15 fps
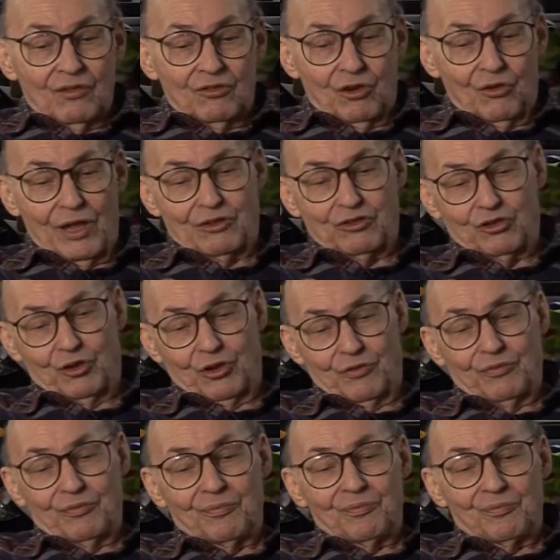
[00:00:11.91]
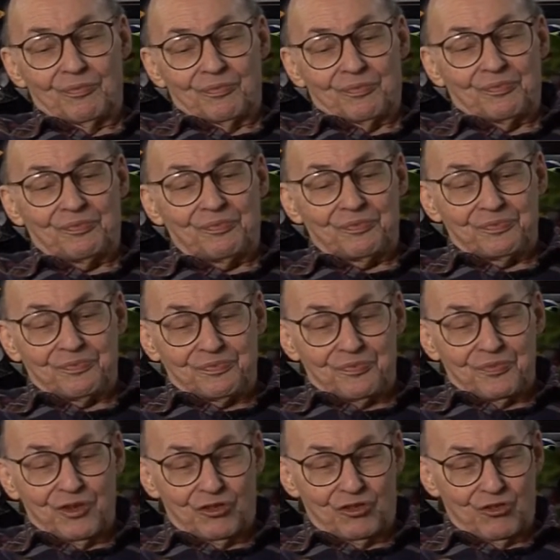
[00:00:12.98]
So that's sort of
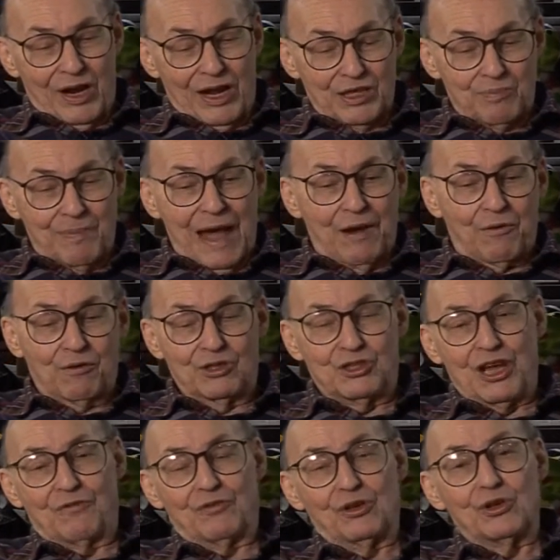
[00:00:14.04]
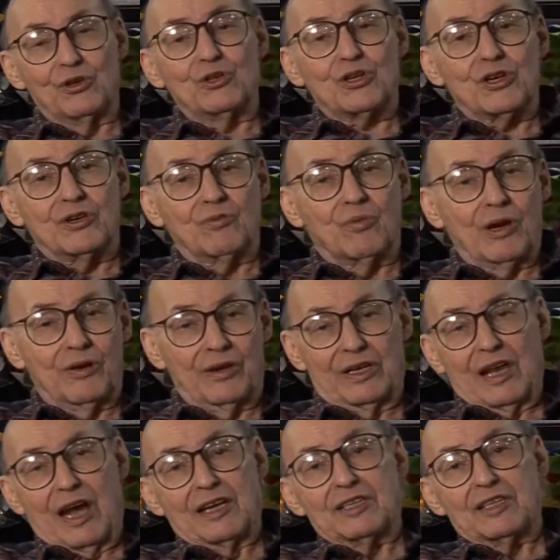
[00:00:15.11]
this strange backwards evolution where in
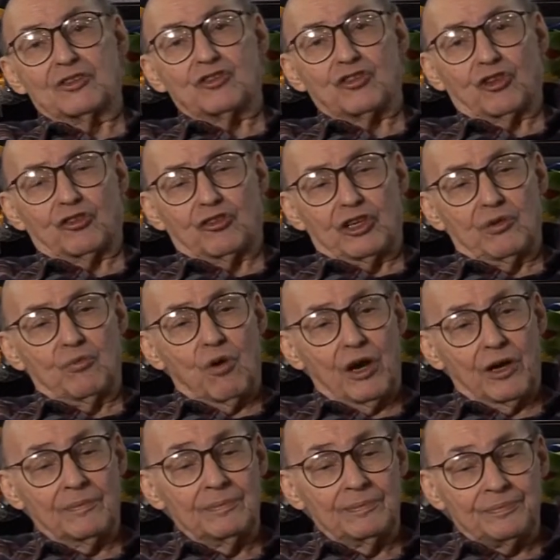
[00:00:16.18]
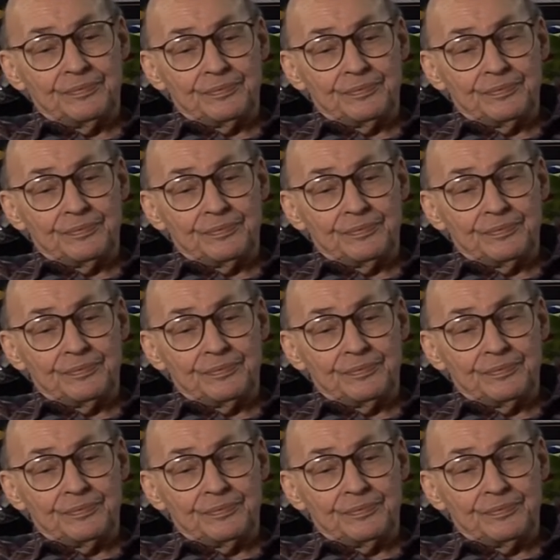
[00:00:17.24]
1961